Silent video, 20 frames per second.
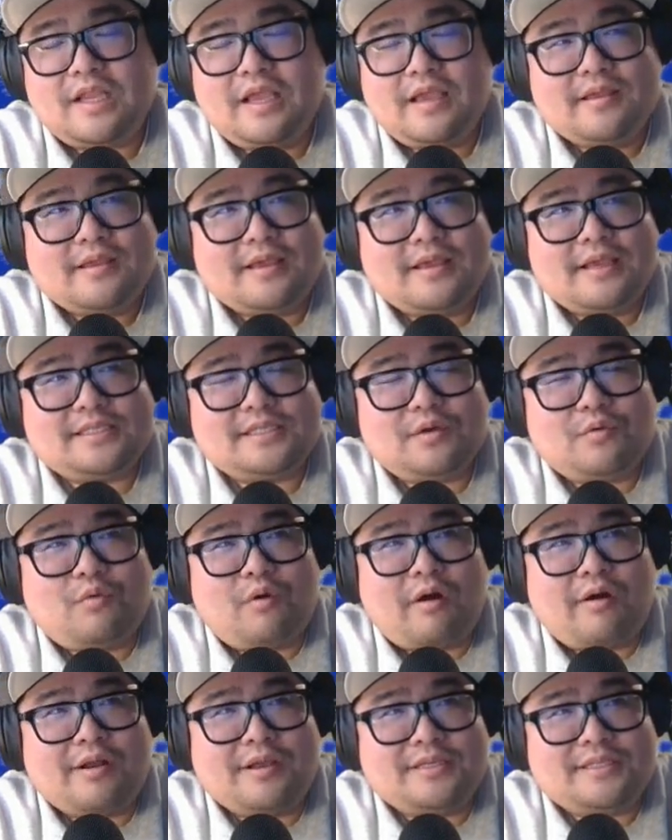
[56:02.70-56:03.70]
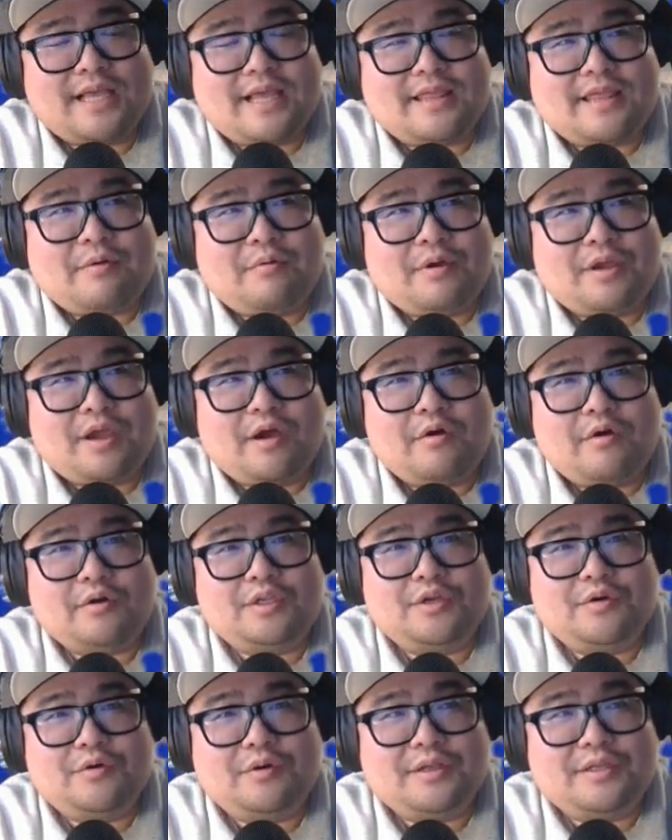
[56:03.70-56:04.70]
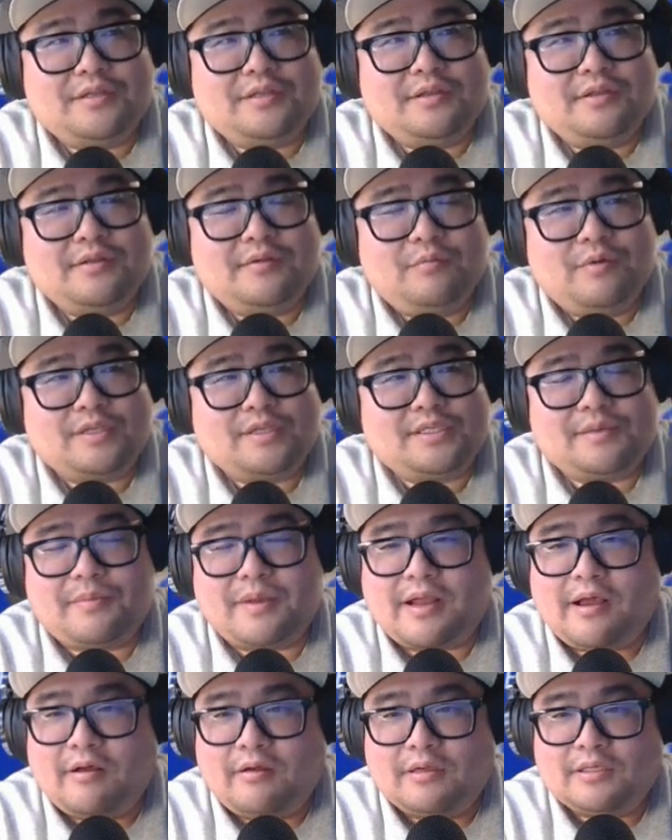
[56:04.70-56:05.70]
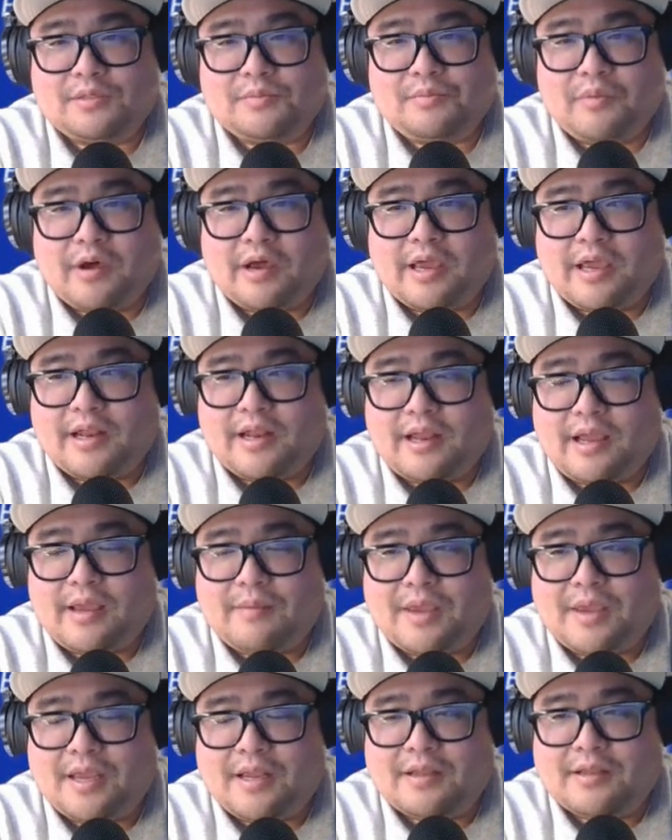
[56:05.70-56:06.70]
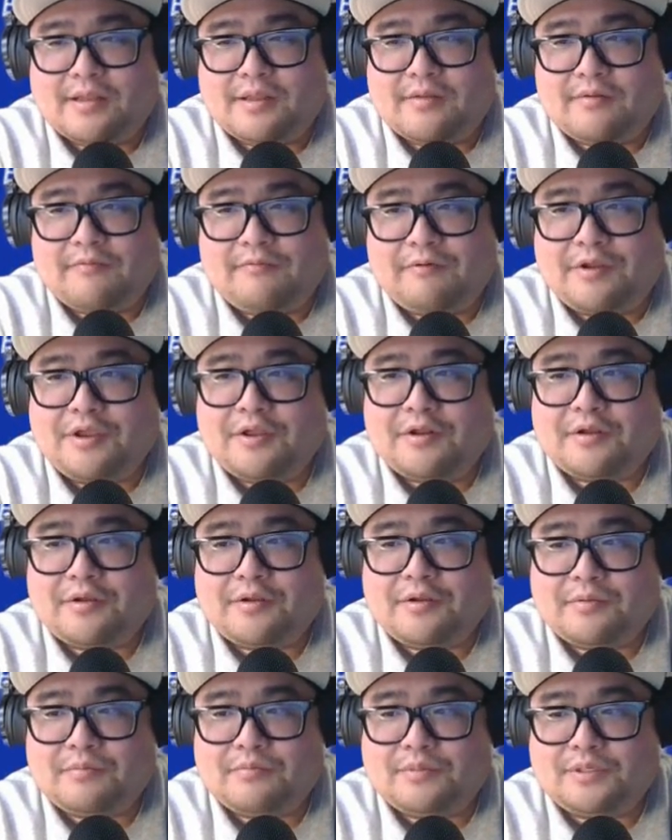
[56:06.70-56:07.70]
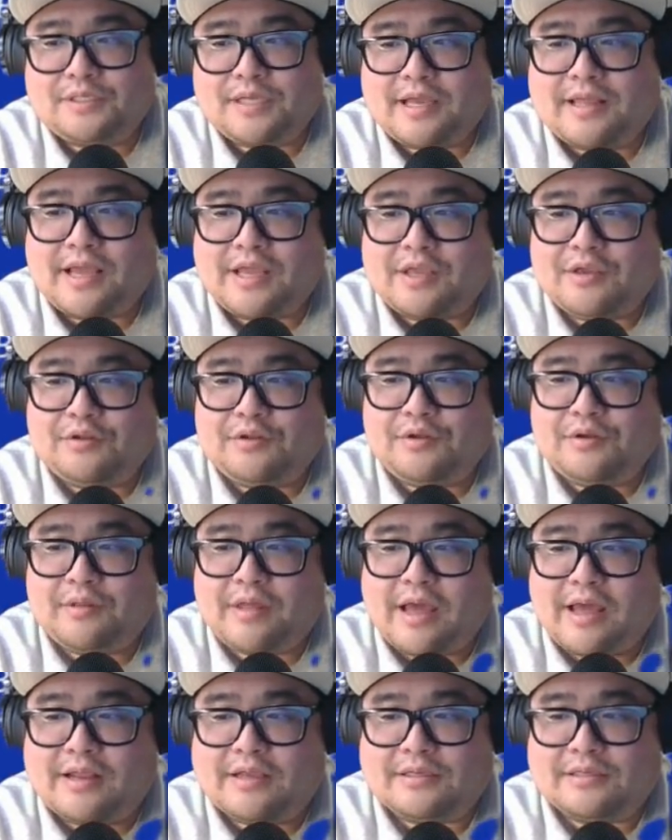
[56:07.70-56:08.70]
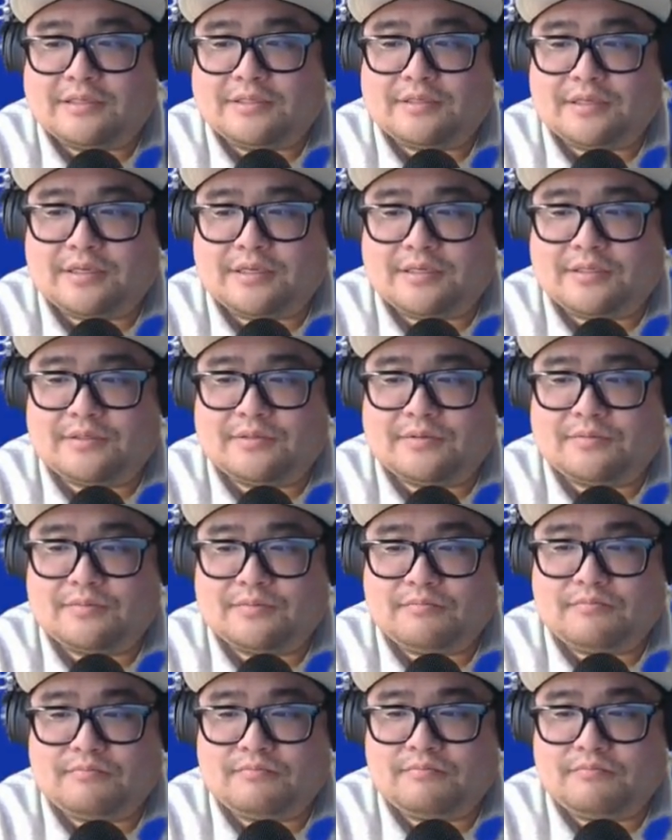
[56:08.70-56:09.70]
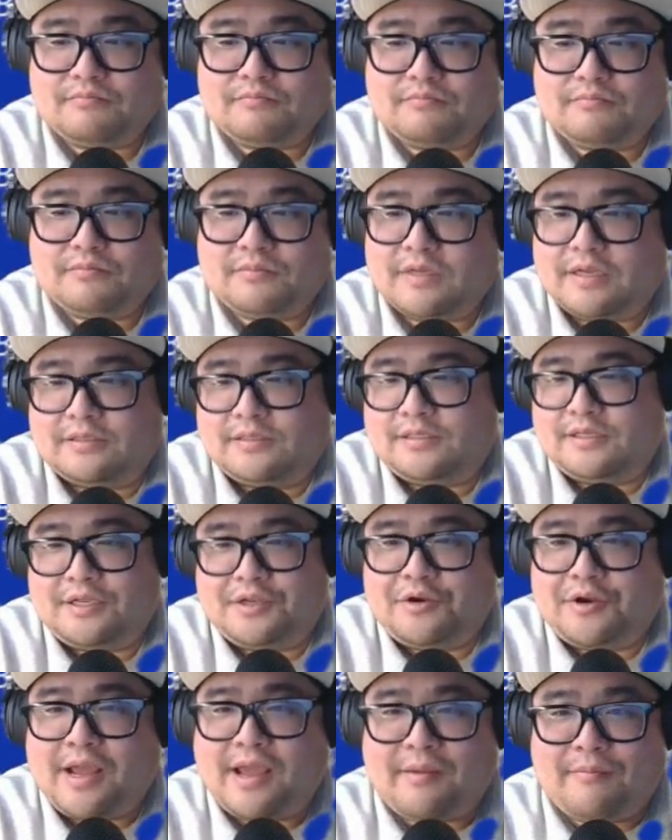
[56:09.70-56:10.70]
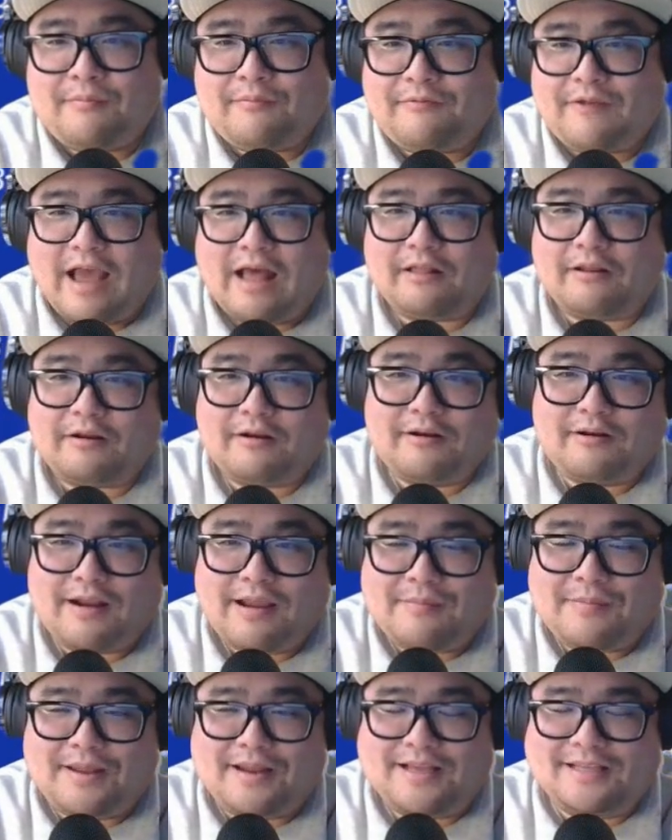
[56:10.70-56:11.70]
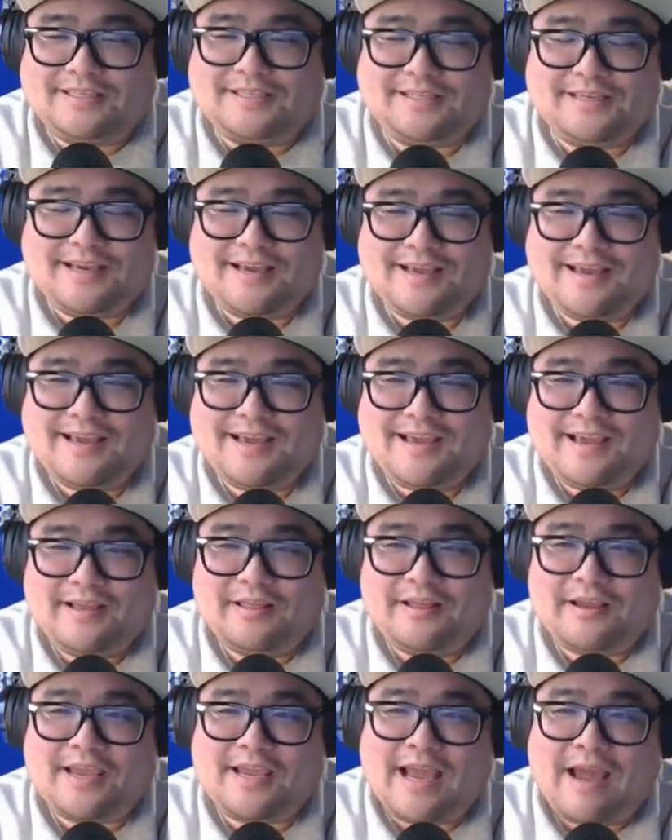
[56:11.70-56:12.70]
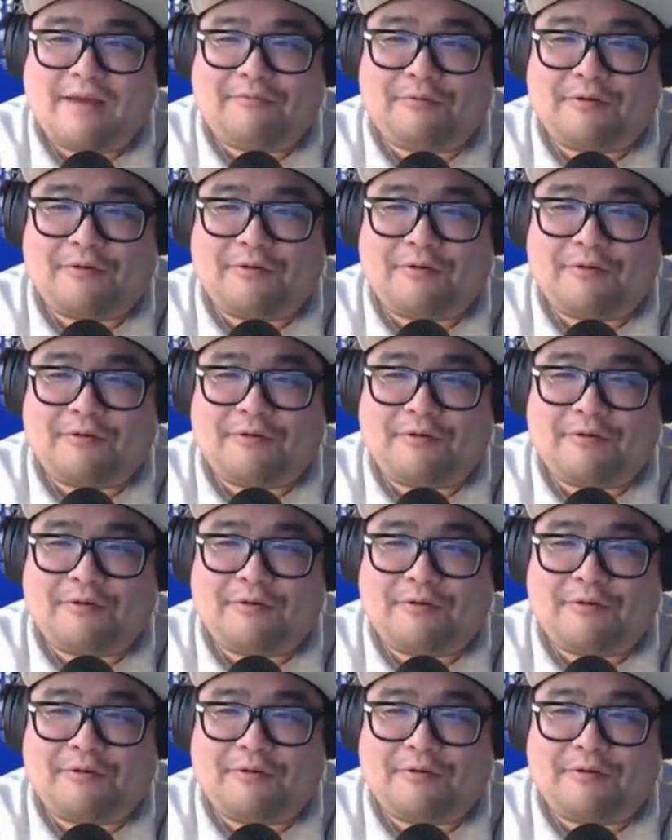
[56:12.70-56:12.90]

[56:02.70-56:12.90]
Guess the worry is that they would go do it with someone else, but I mean, for you to say that you do that is it's in your name, valor. I mean, it's looking out for